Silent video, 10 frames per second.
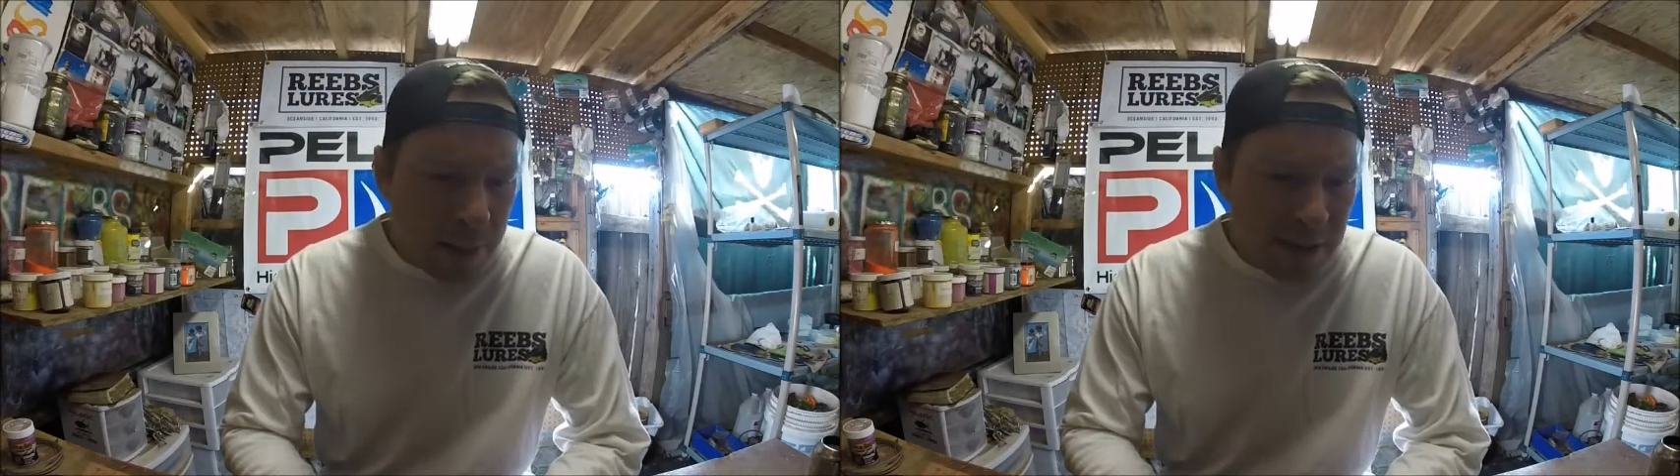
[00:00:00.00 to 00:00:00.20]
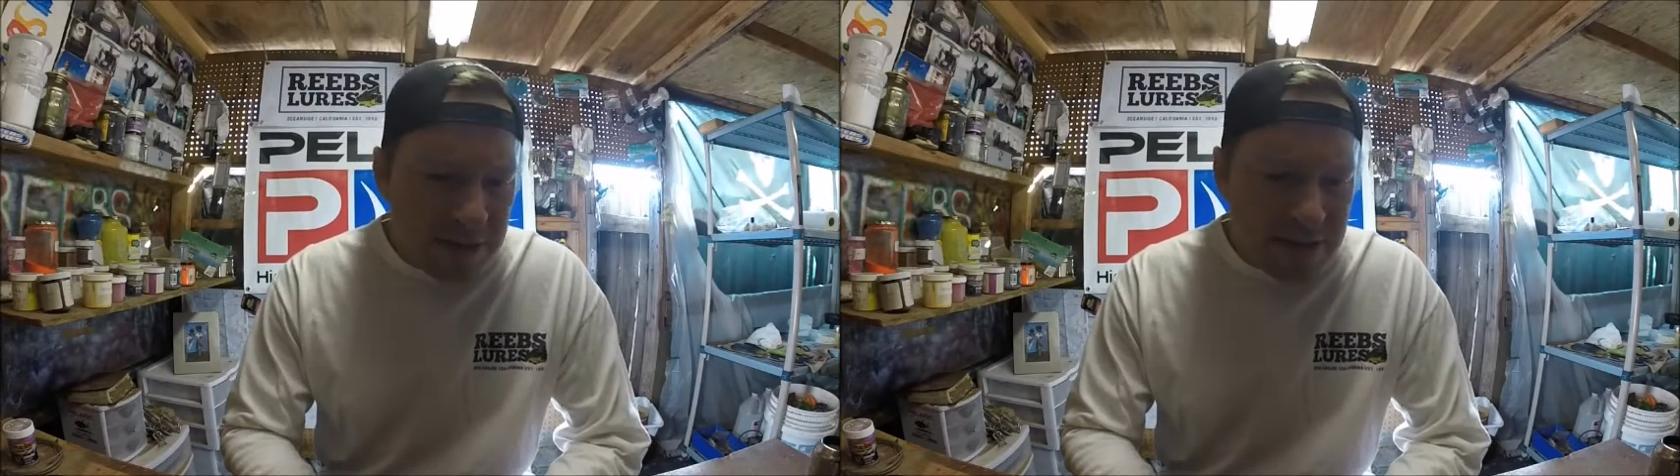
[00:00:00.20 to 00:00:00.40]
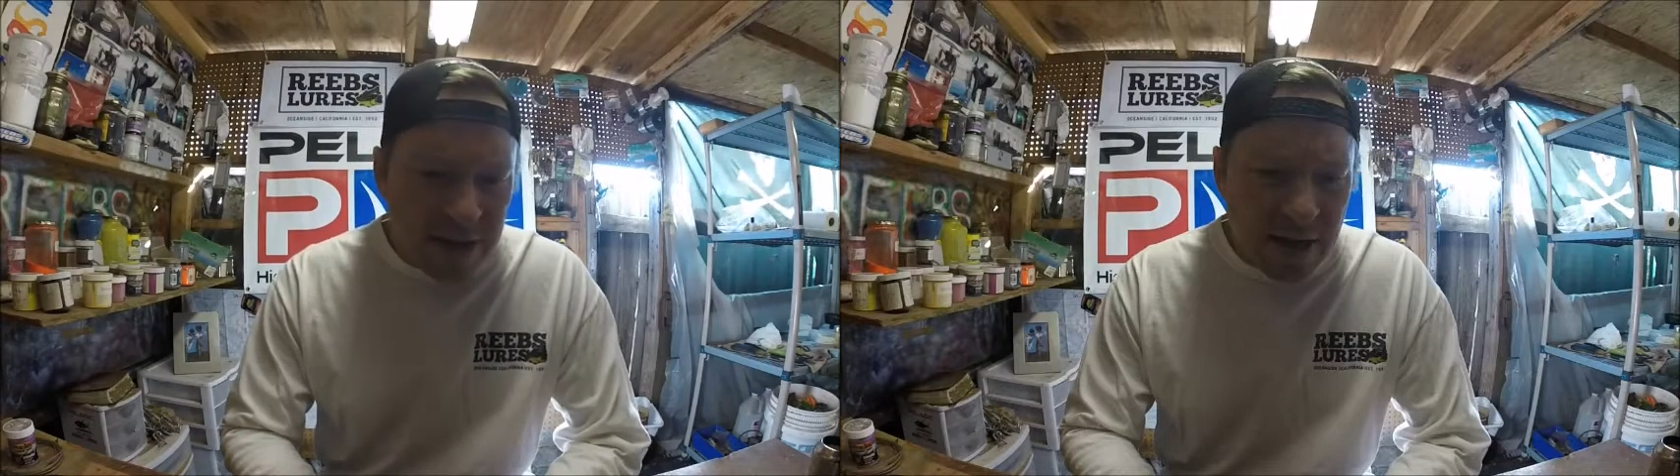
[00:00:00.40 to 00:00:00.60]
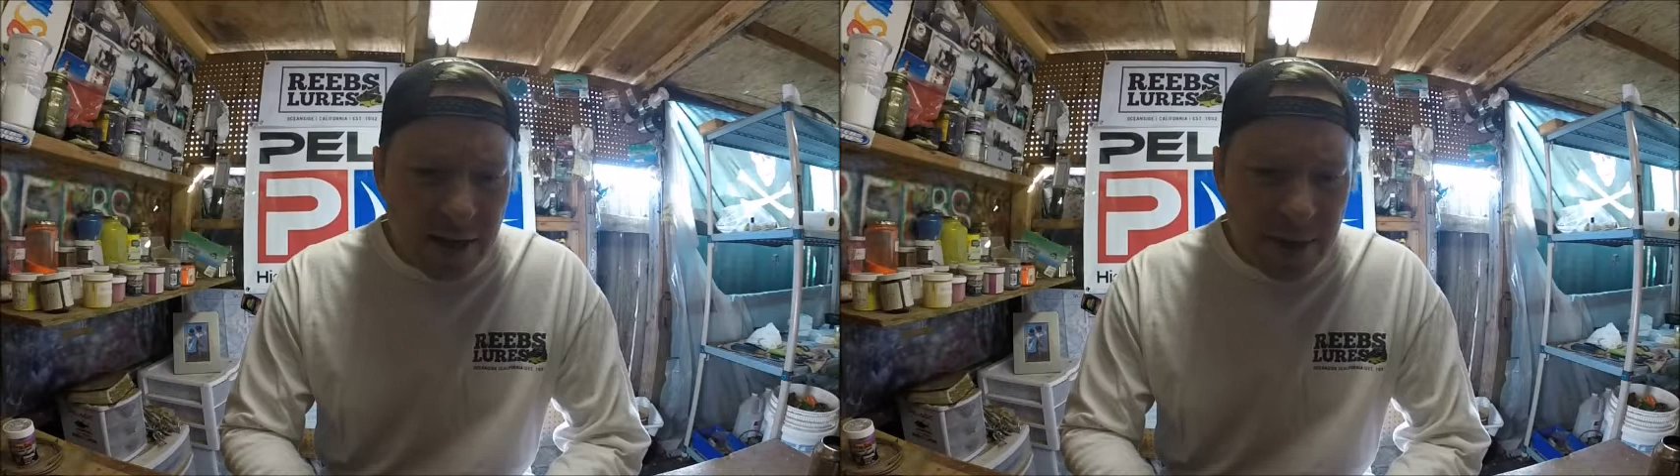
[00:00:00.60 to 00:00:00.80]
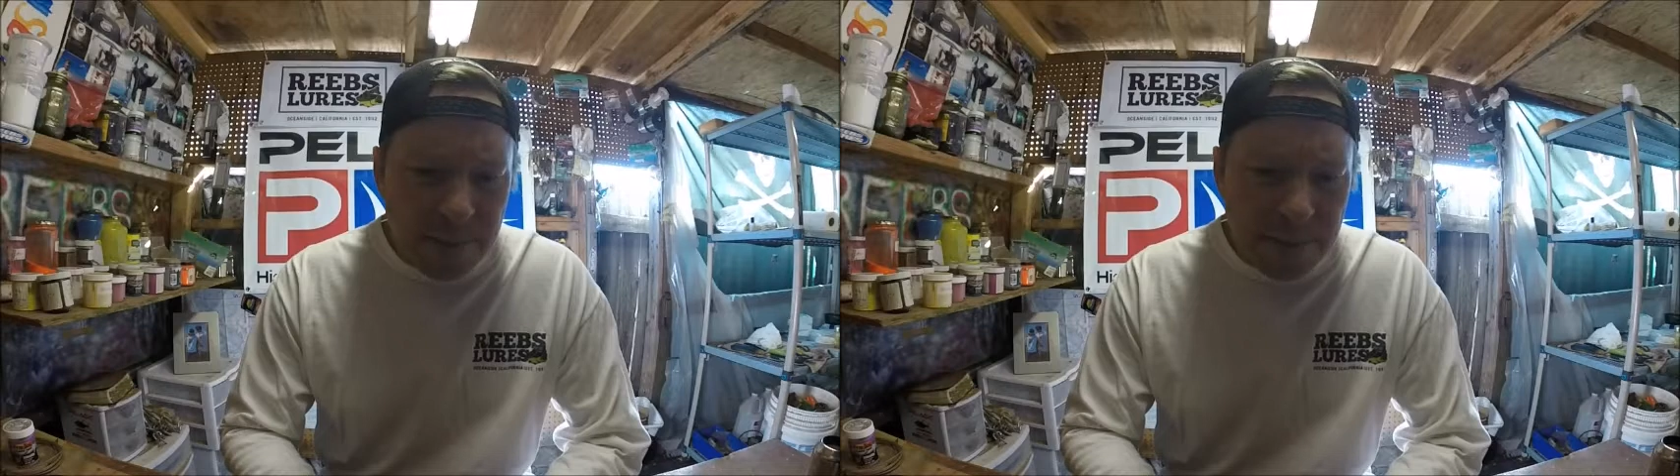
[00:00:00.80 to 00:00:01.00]
But
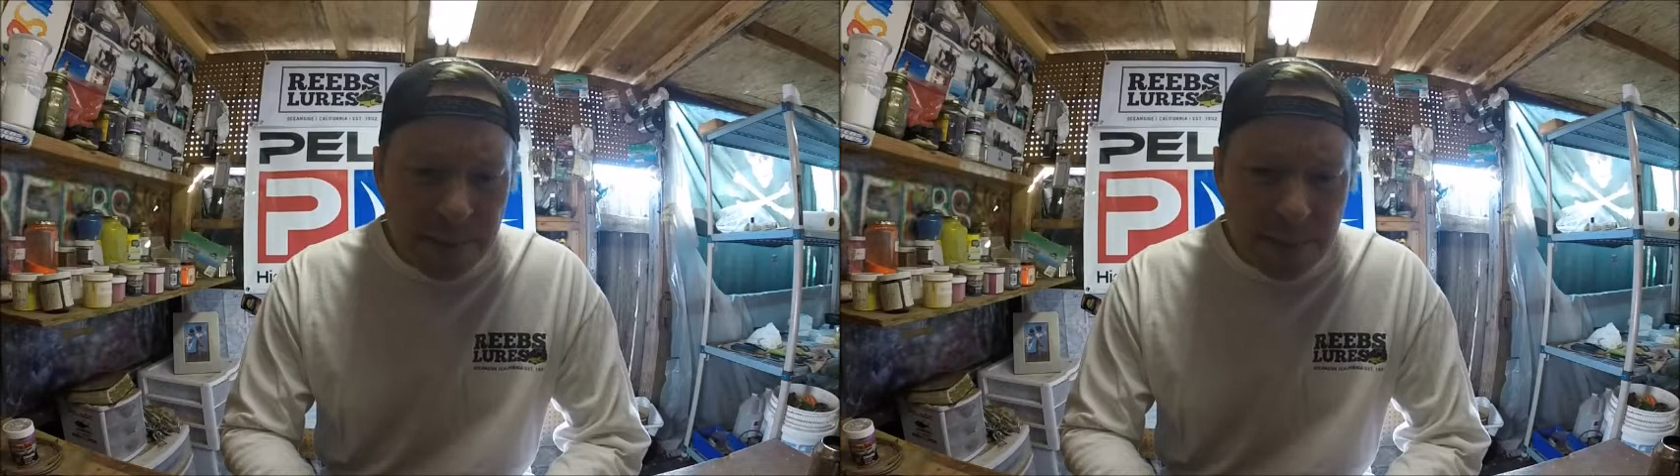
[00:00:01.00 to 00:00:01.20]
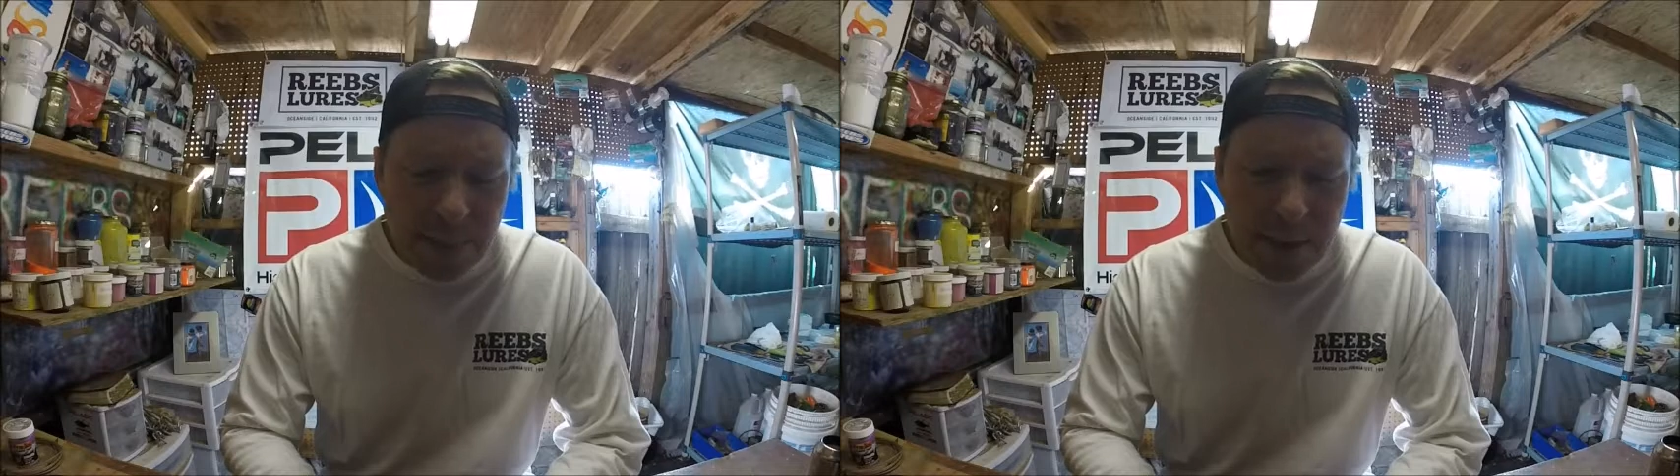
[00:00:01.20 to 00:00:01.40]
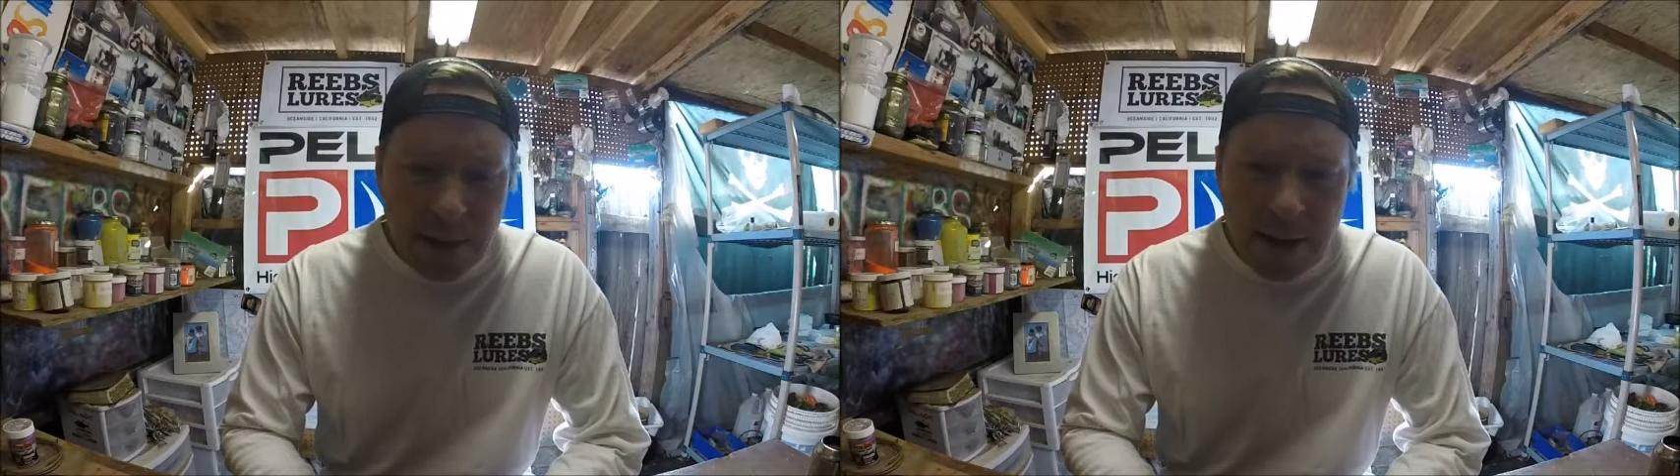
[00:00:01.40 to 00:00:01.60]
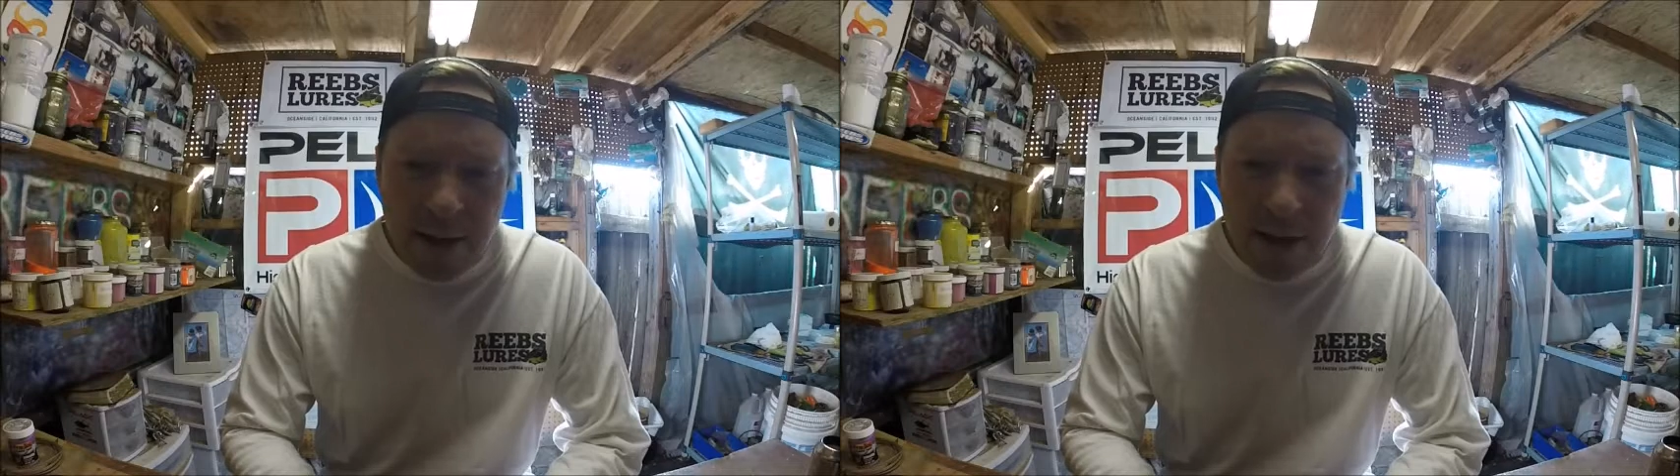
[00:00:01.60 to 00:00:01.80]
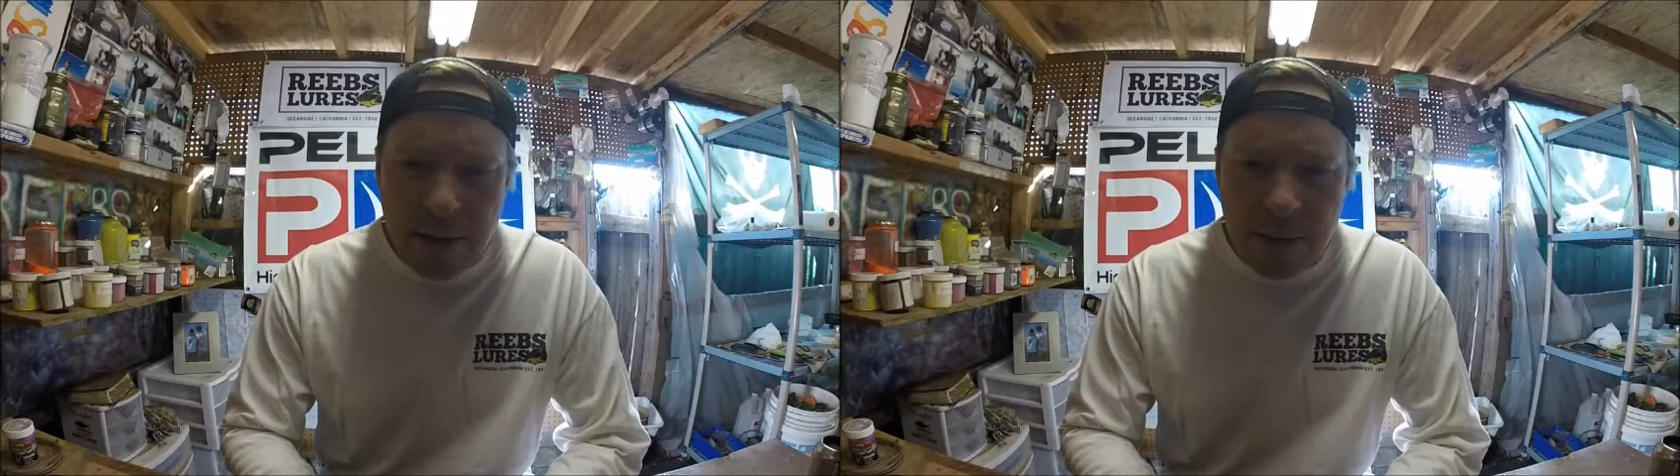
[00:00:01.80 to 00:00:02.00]

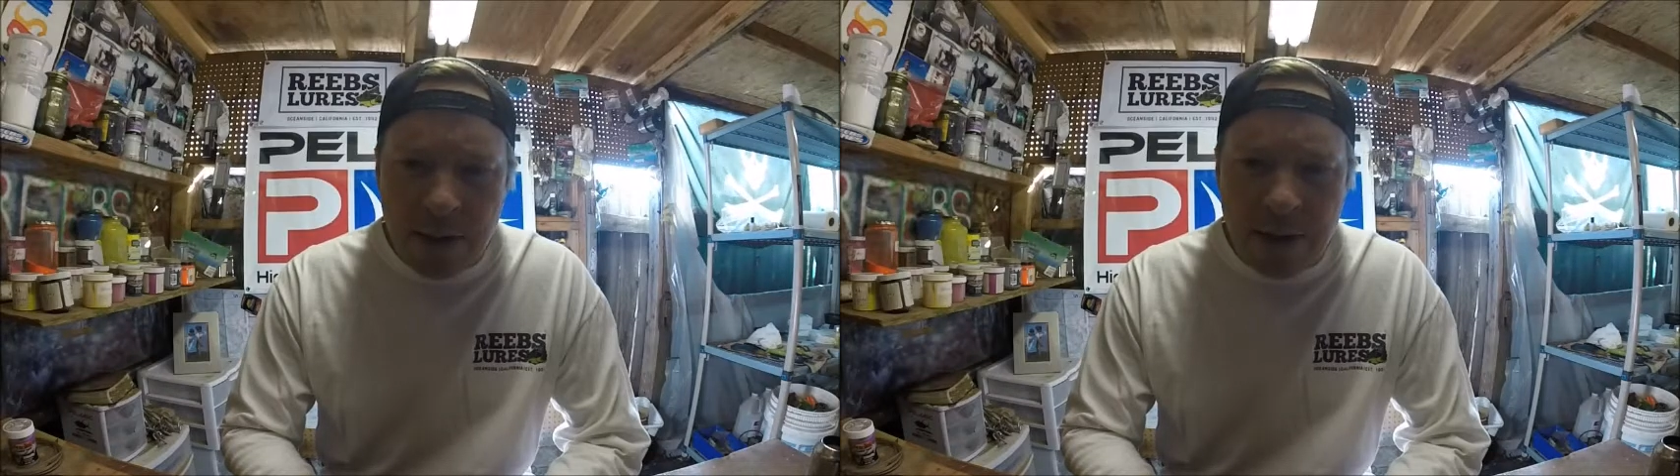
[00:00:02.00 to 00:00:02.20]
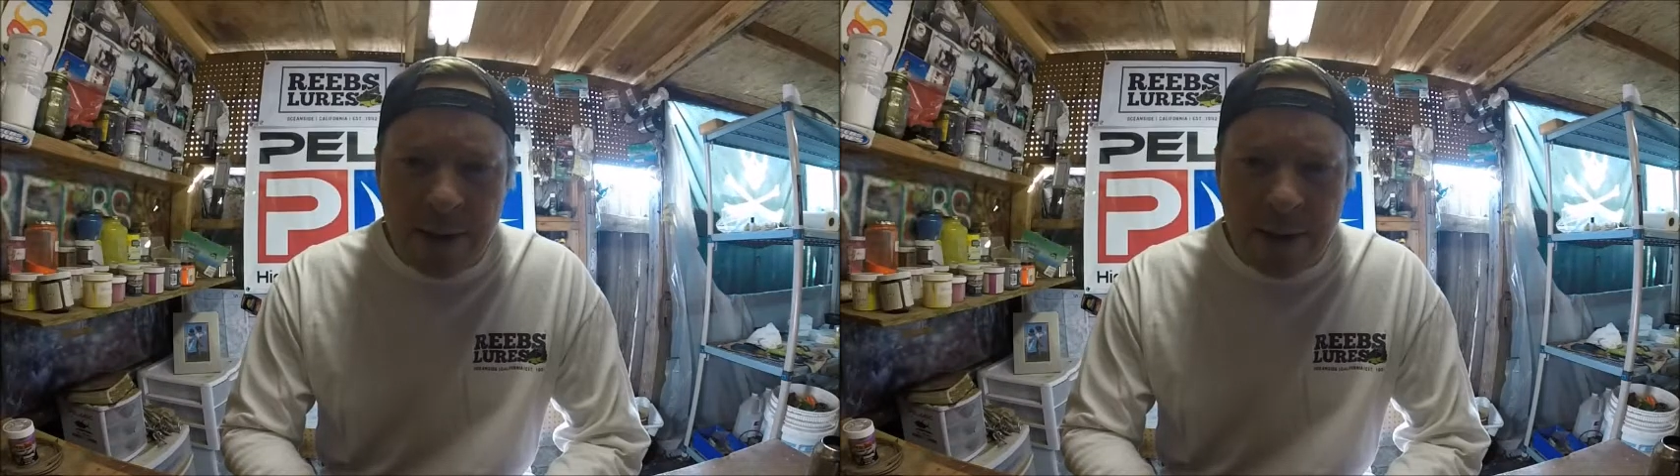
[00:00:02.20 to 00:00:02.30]
anyhow,